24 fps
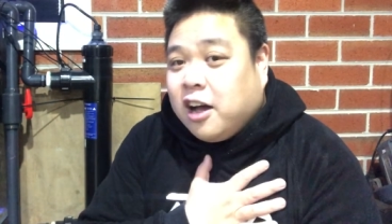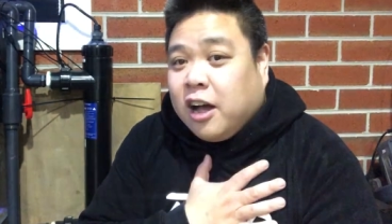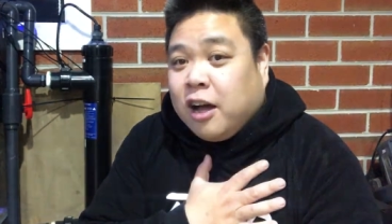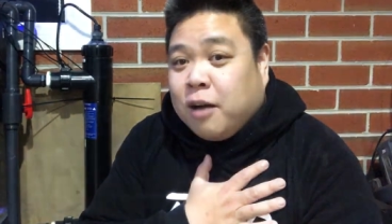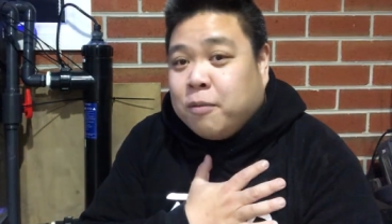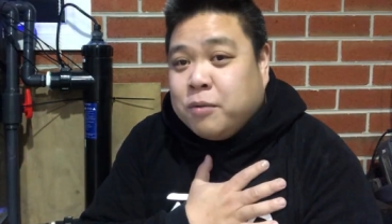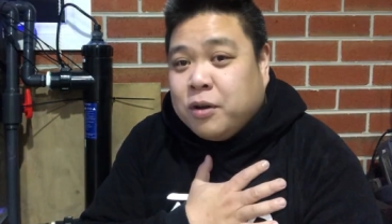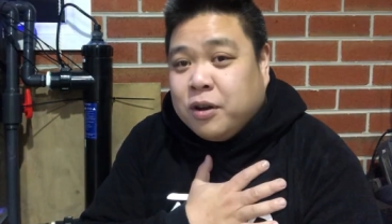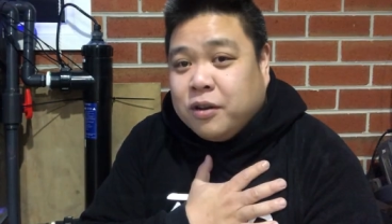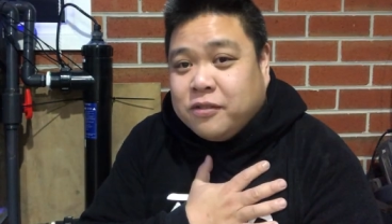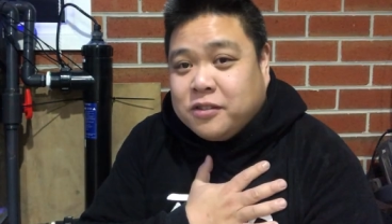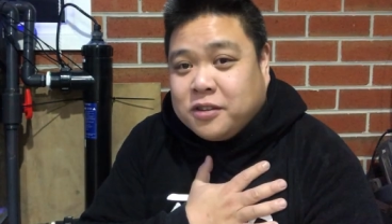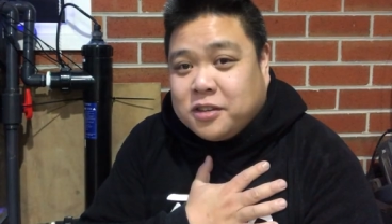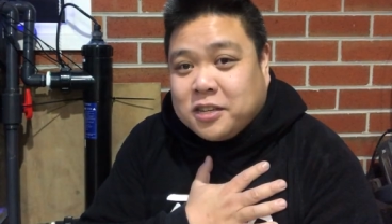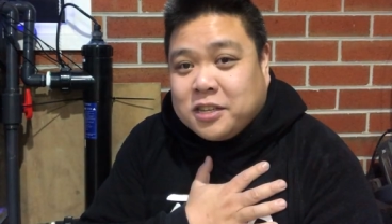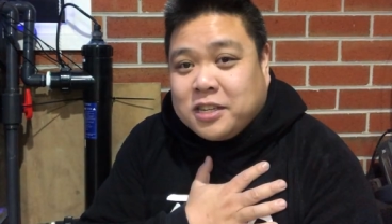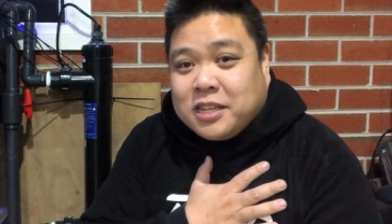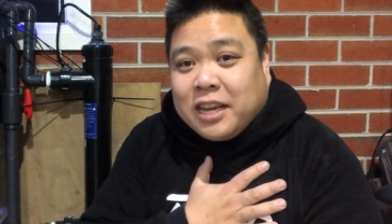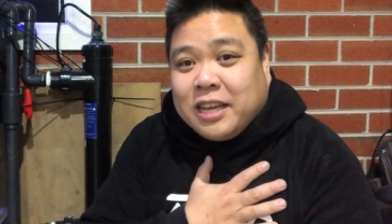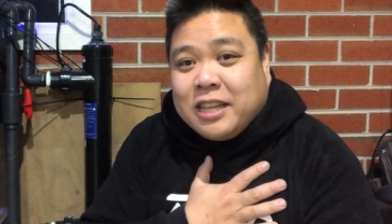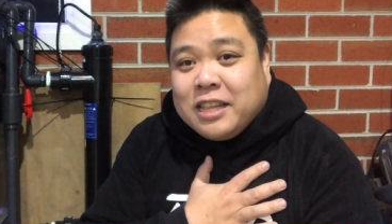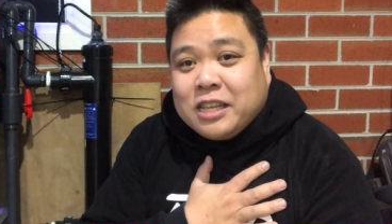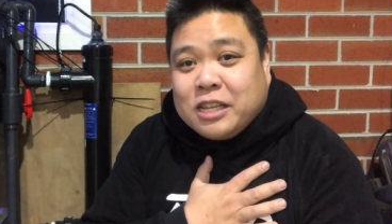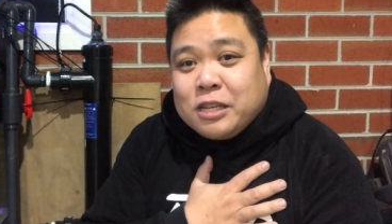I'm nervous to
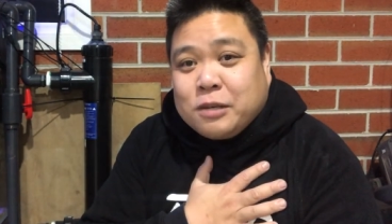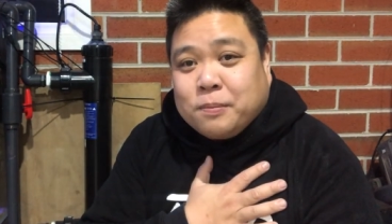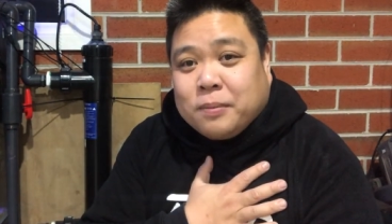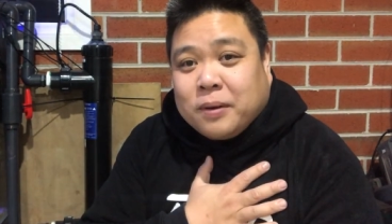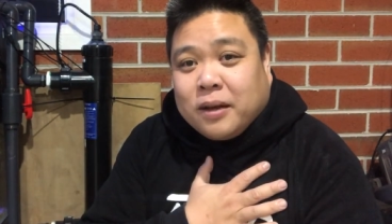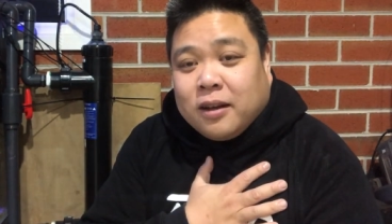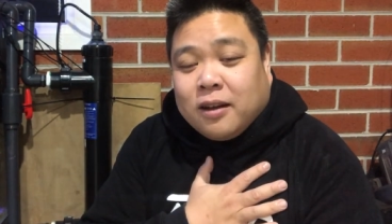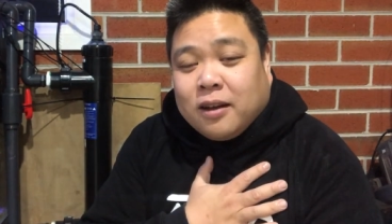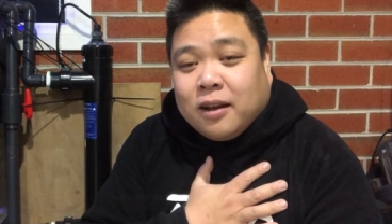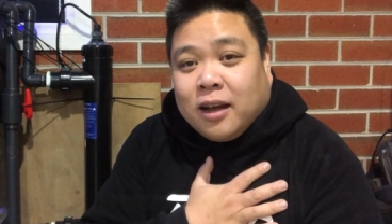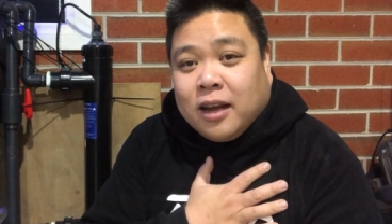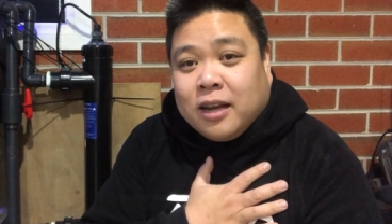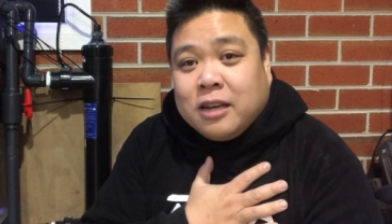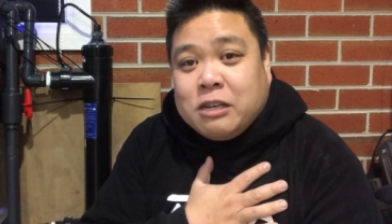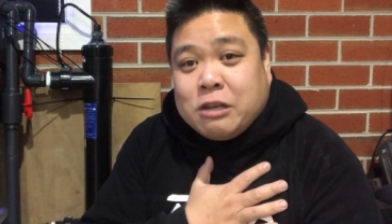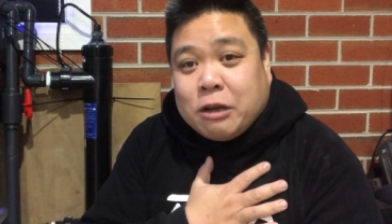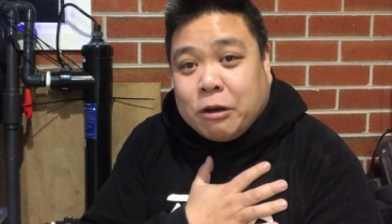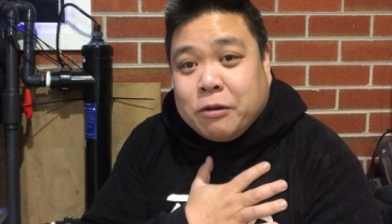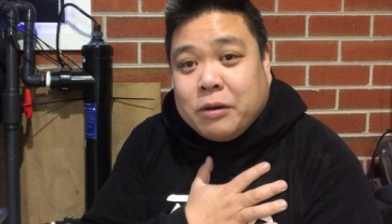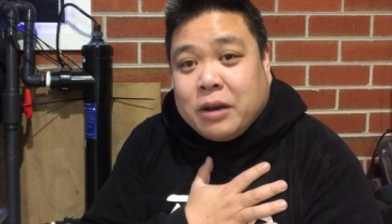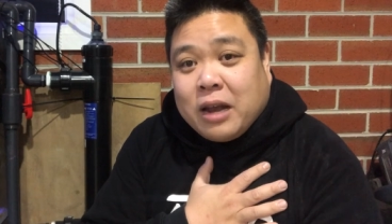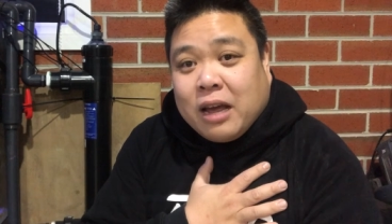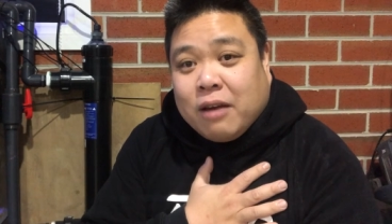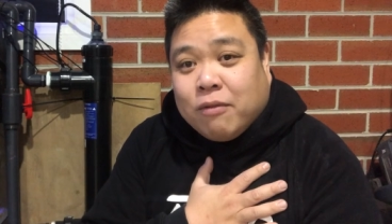say this, but I
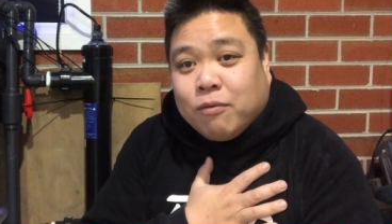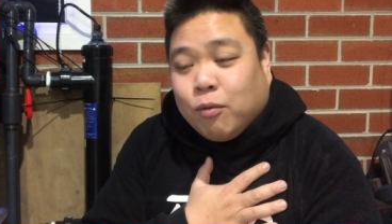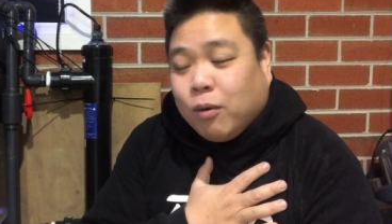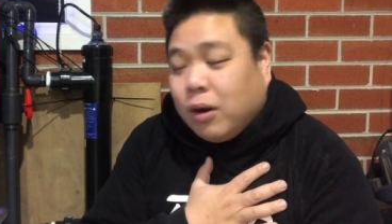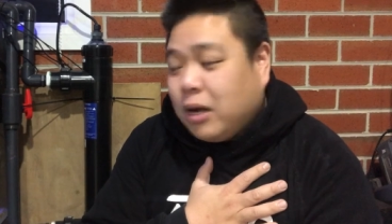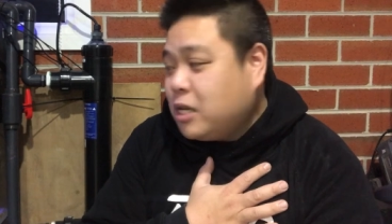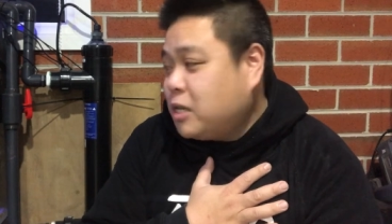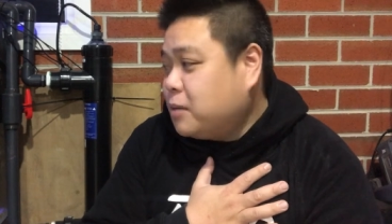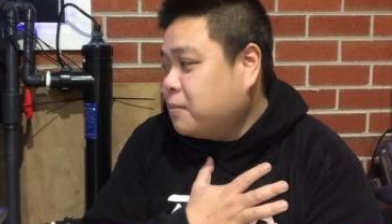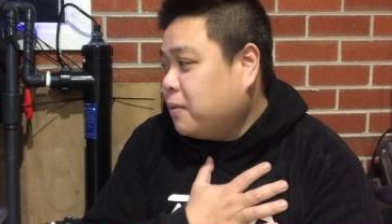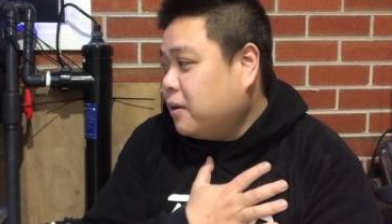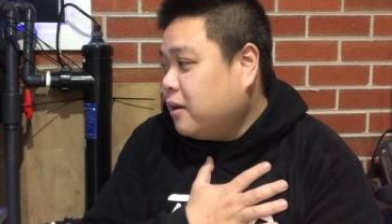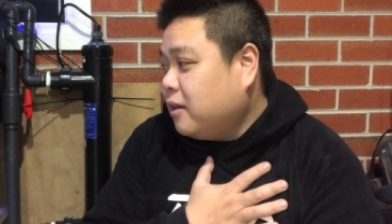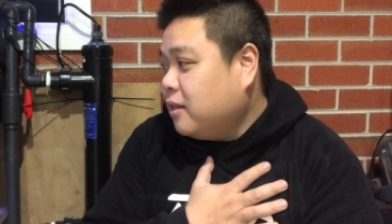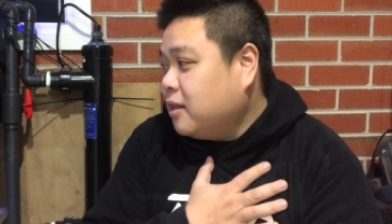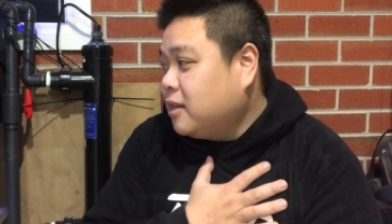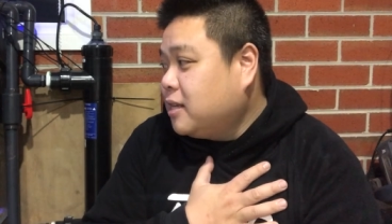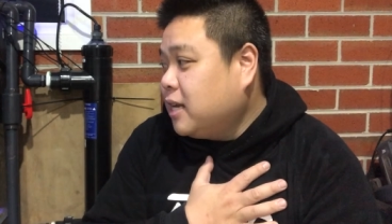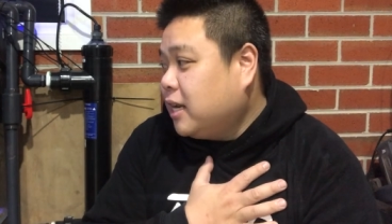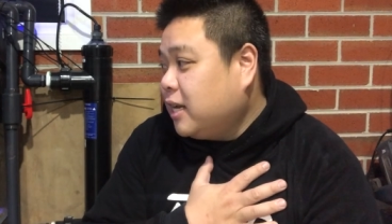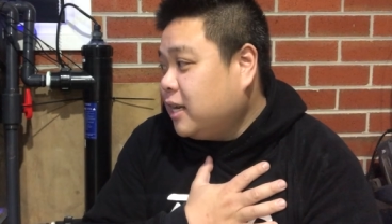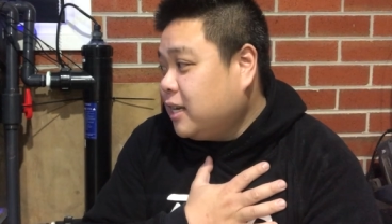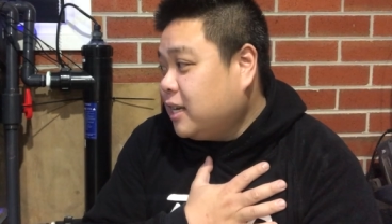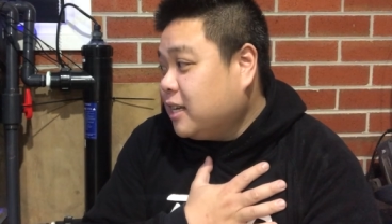don't have white spot in the
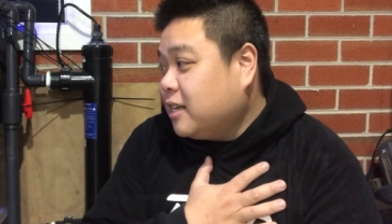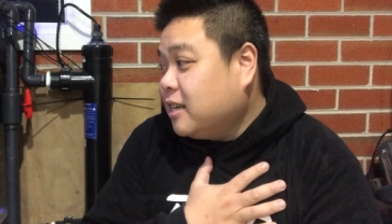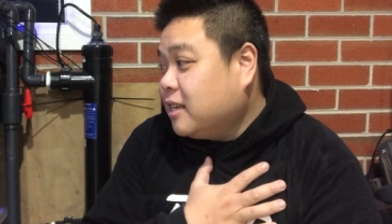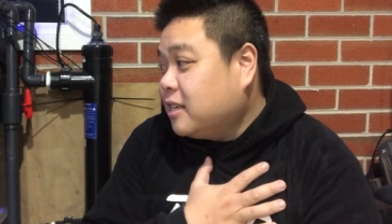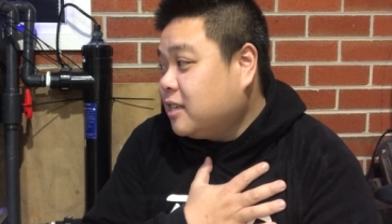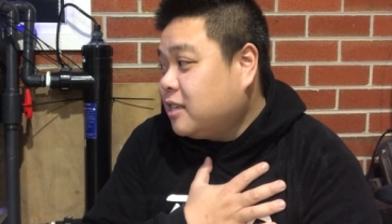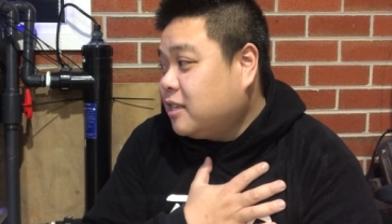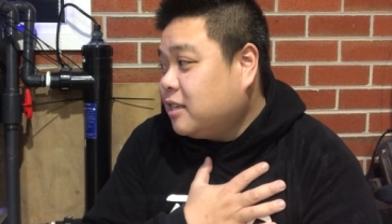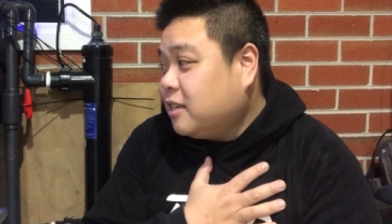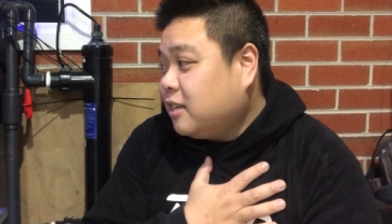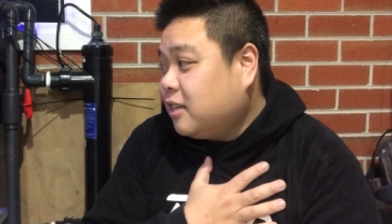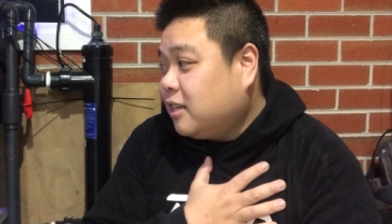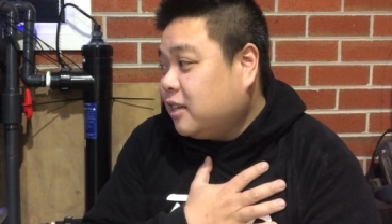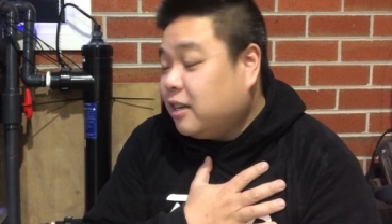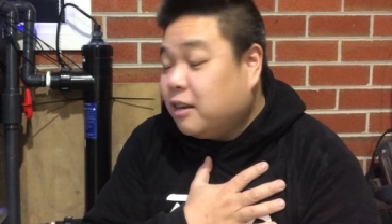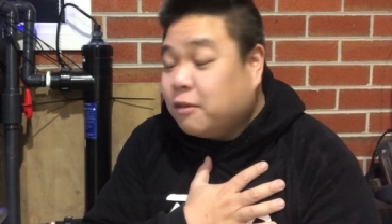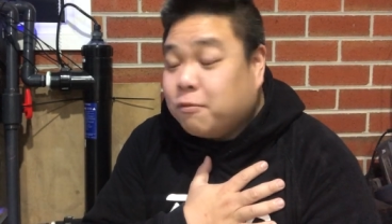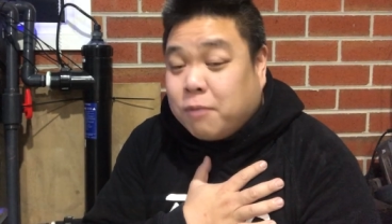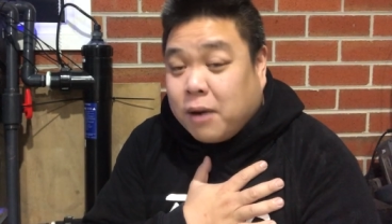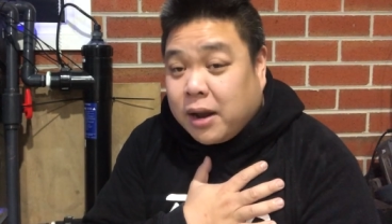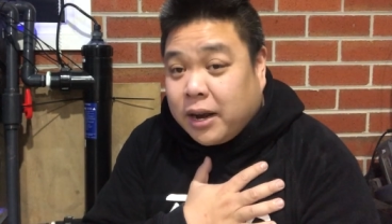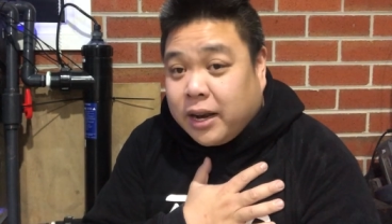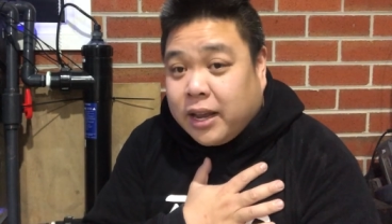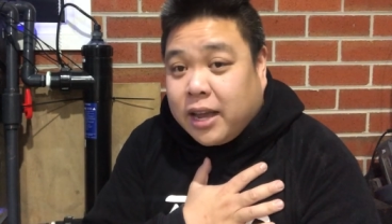tank, and it certainly
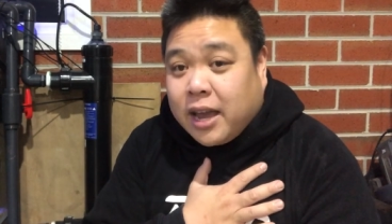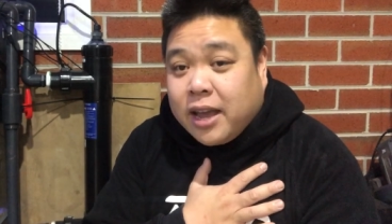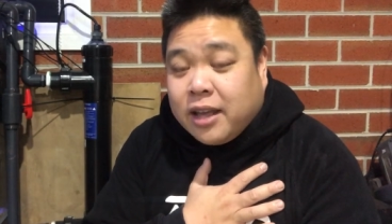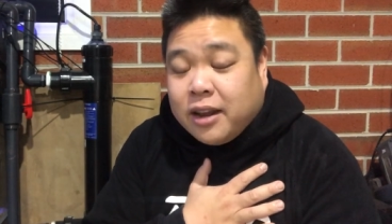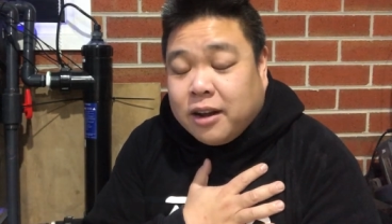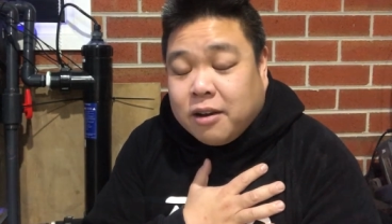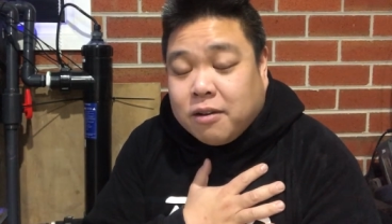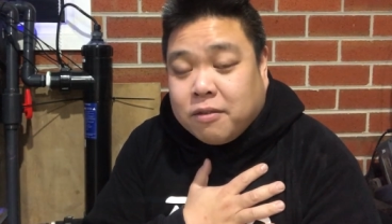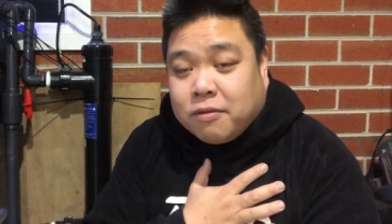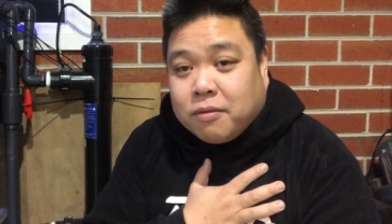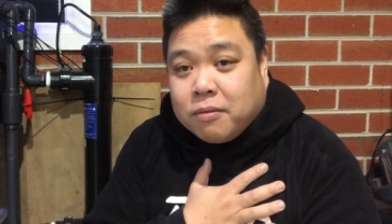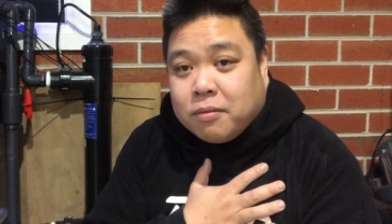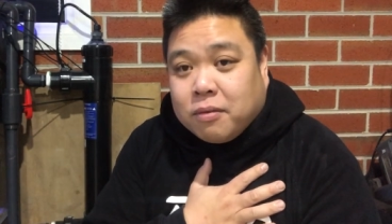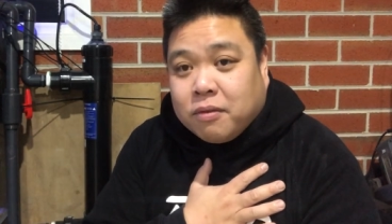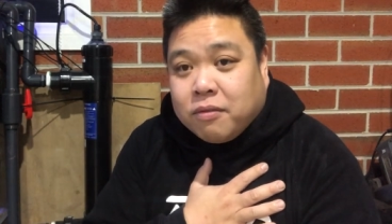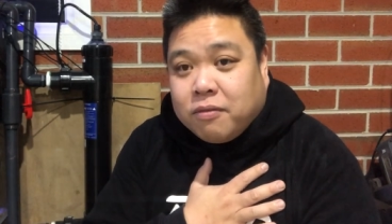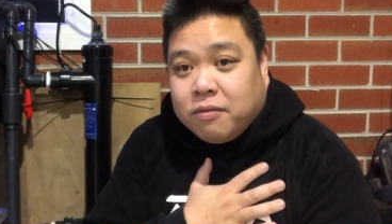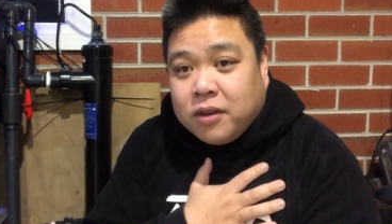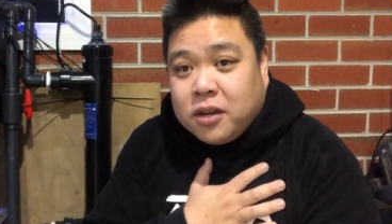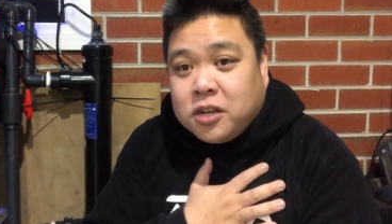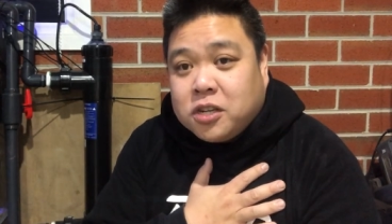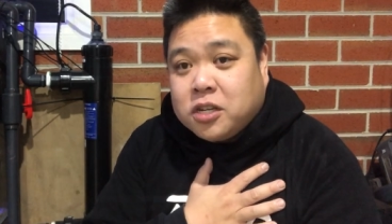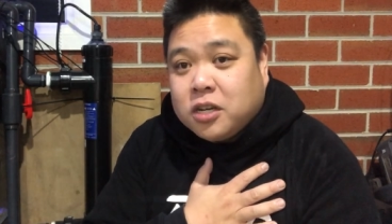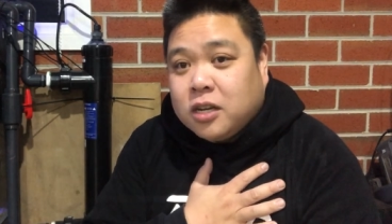eradicated it from the
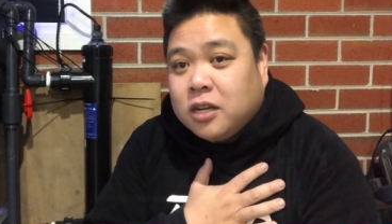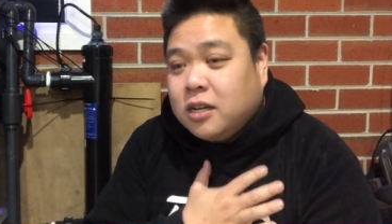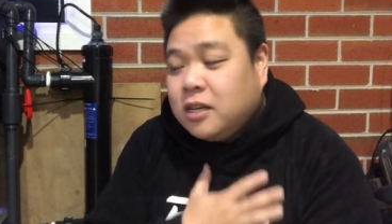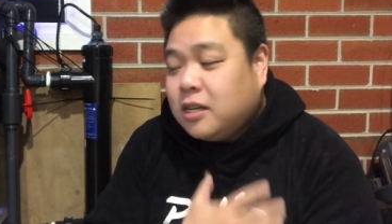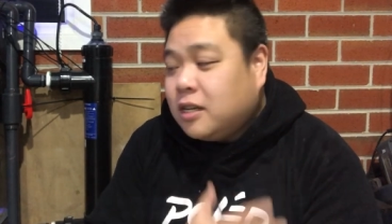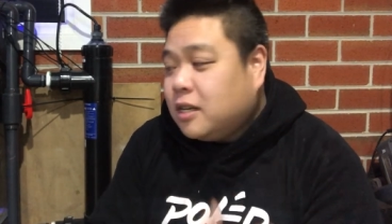fish.